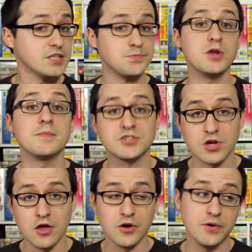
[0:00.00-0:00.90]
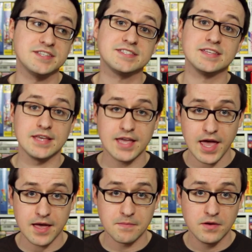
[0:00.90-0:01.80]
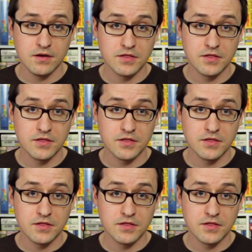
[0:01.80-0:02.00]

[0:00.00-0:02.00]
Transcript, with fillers: That's pretty much all there is to the game.